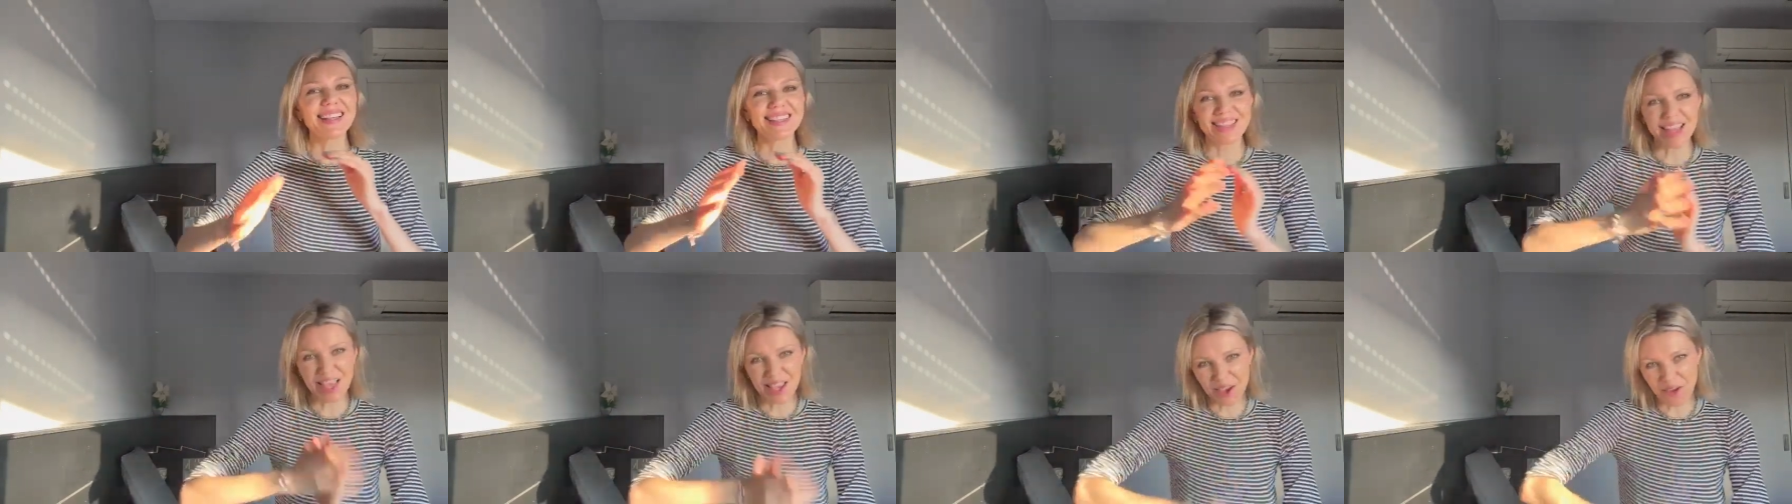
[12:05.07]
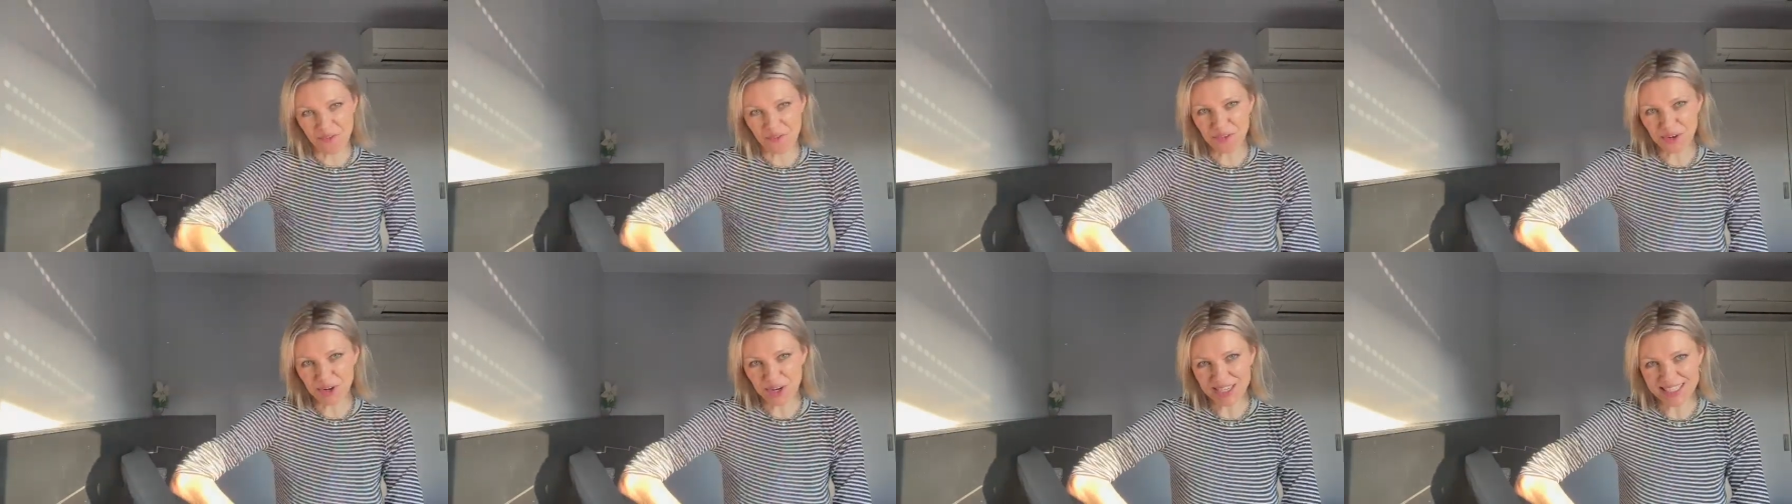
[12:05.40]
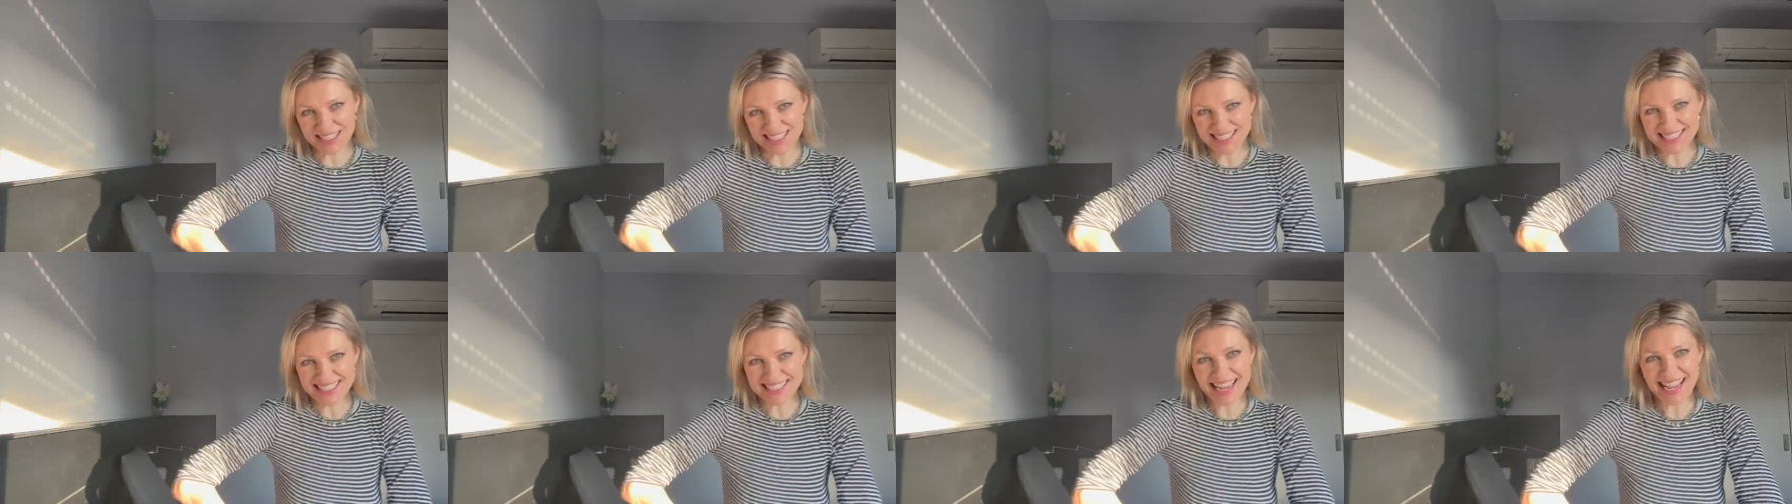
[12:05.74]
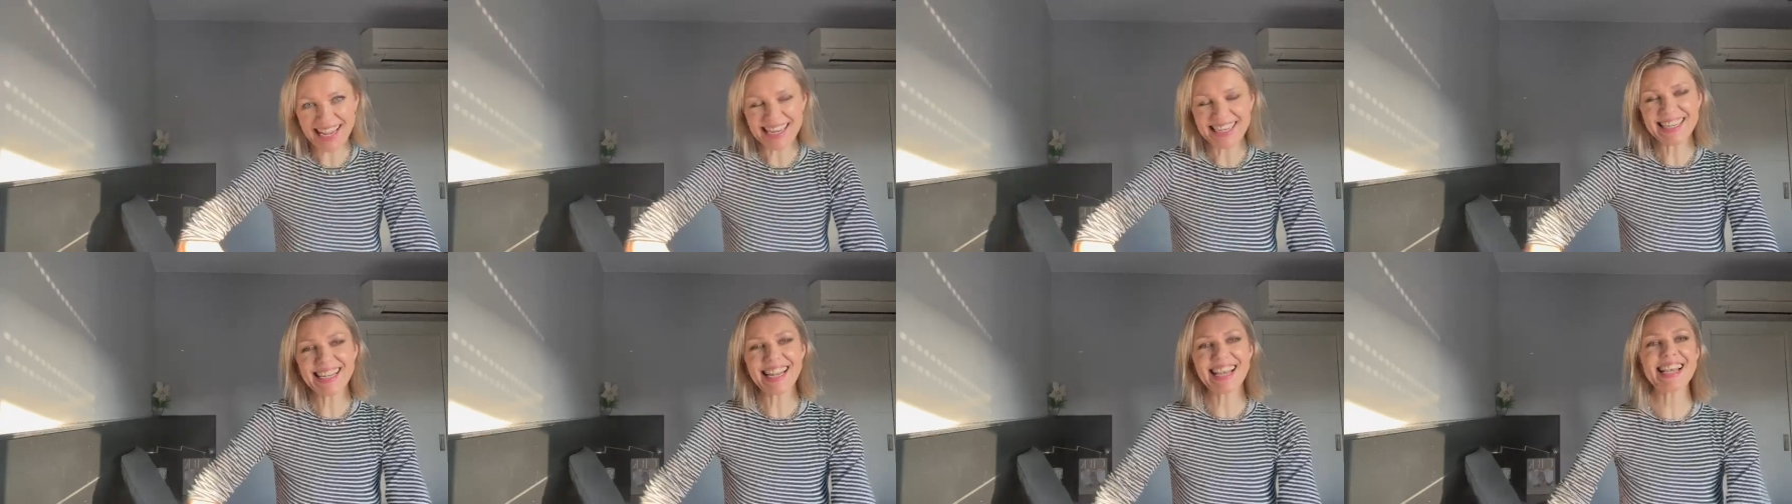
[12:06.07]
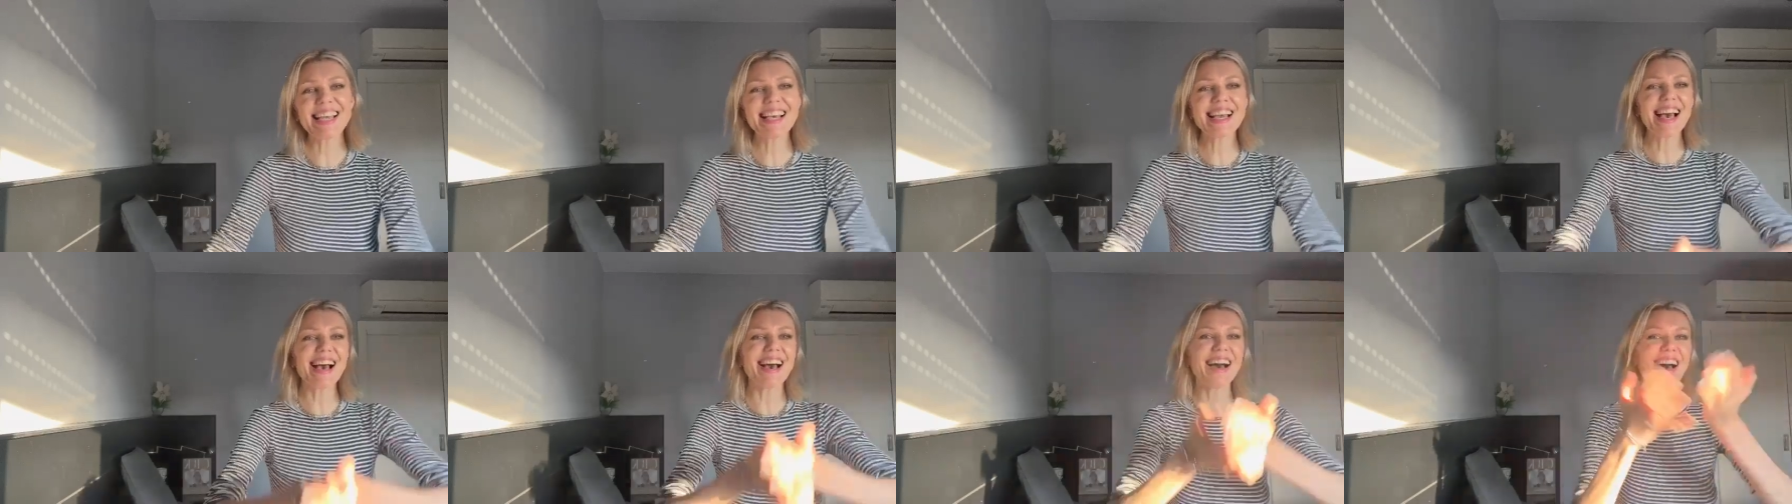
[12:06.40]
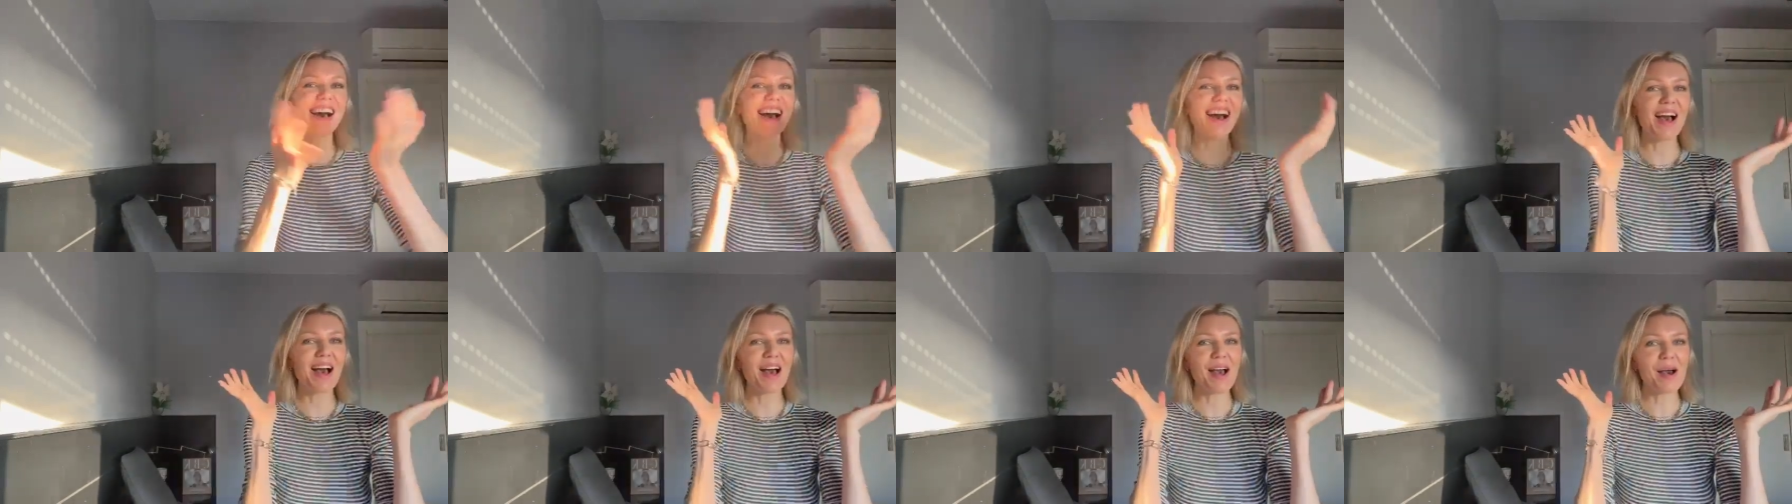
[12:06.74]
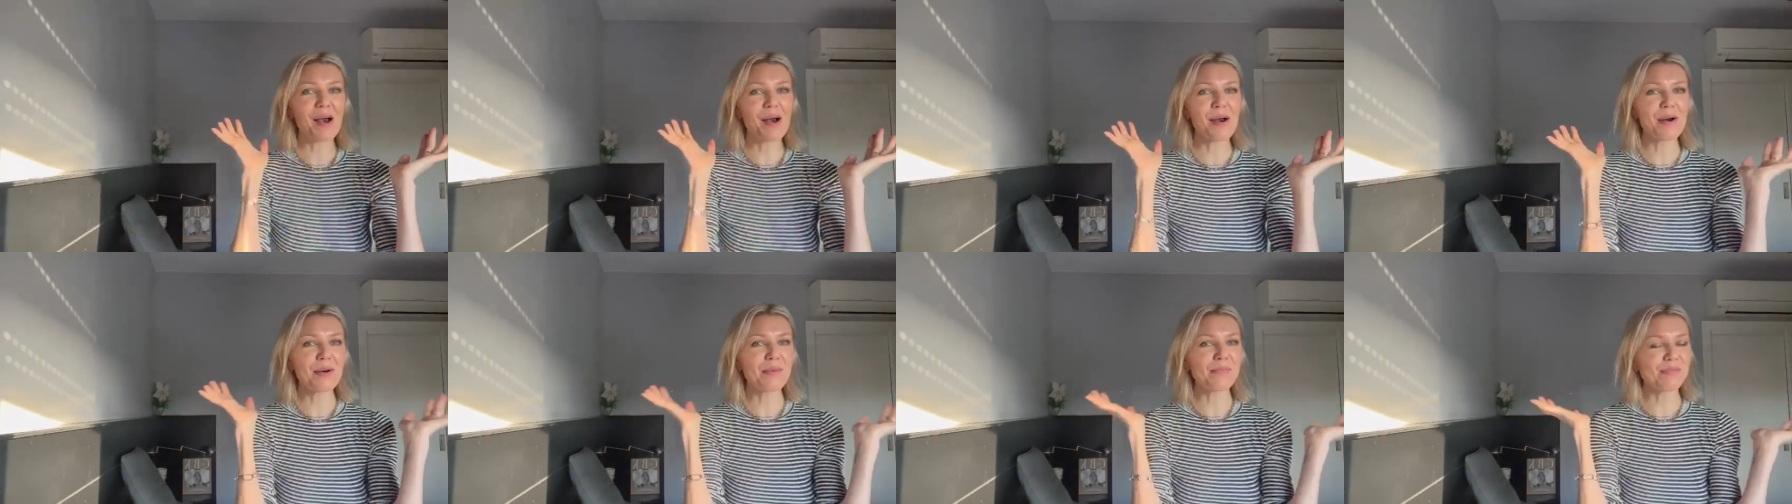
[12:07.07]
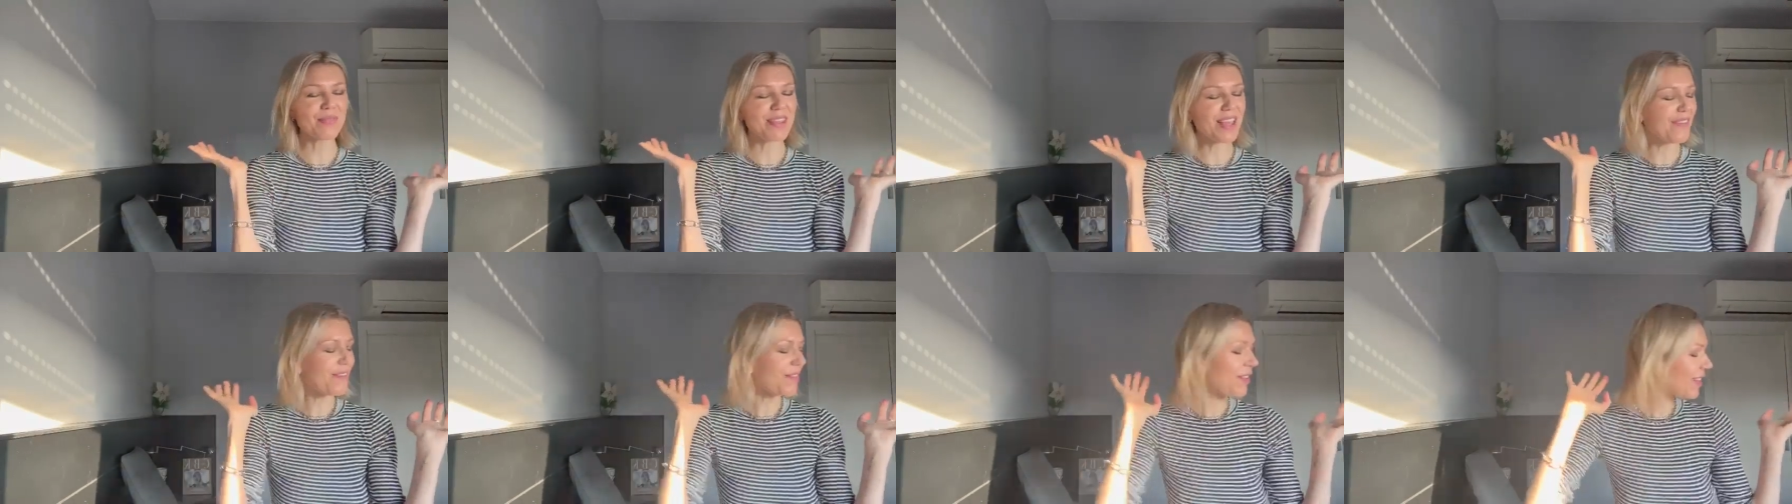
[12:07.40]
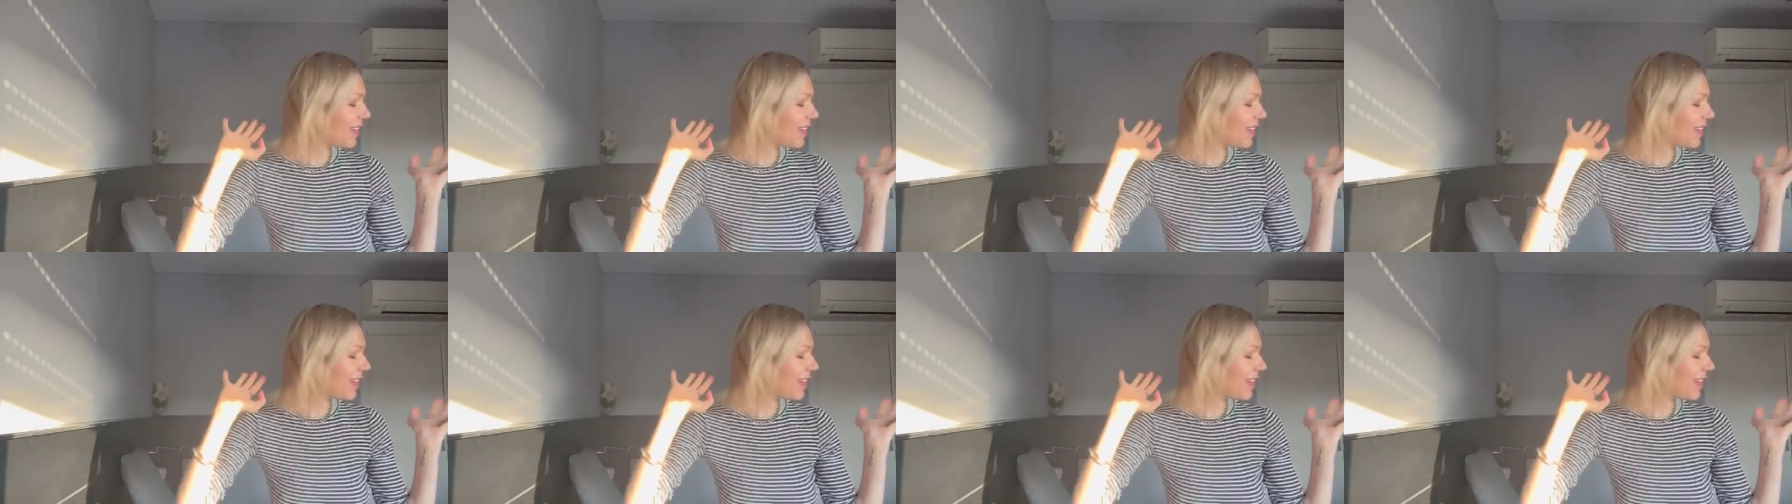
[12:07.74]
Thank you for understanding. If